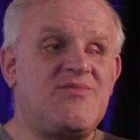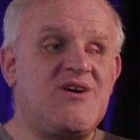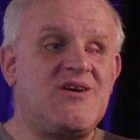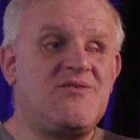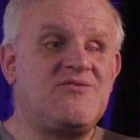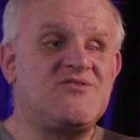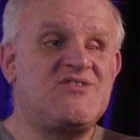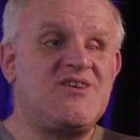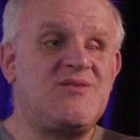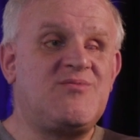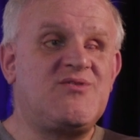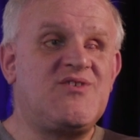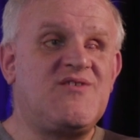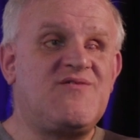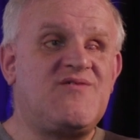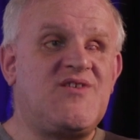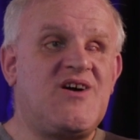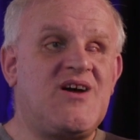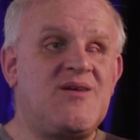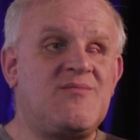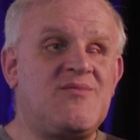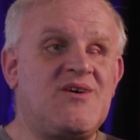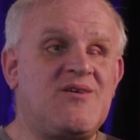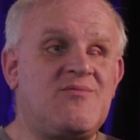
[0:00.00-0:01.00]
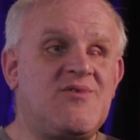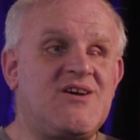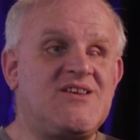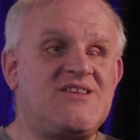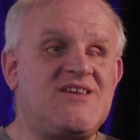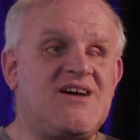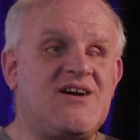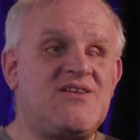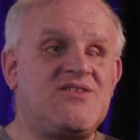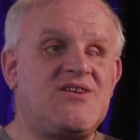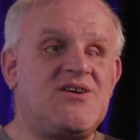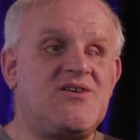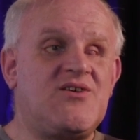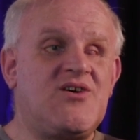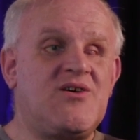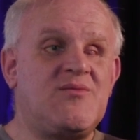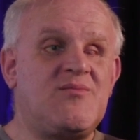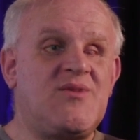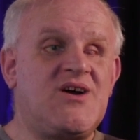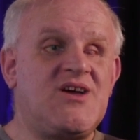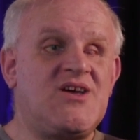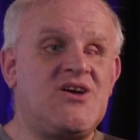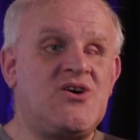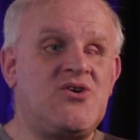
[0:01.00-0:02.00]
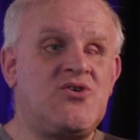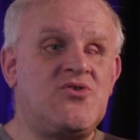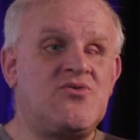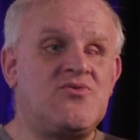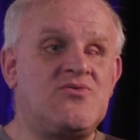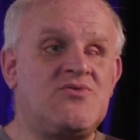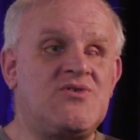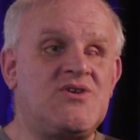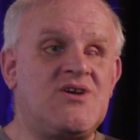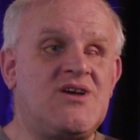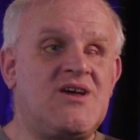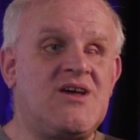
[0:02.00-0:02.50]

I was able to find my way down there on my own,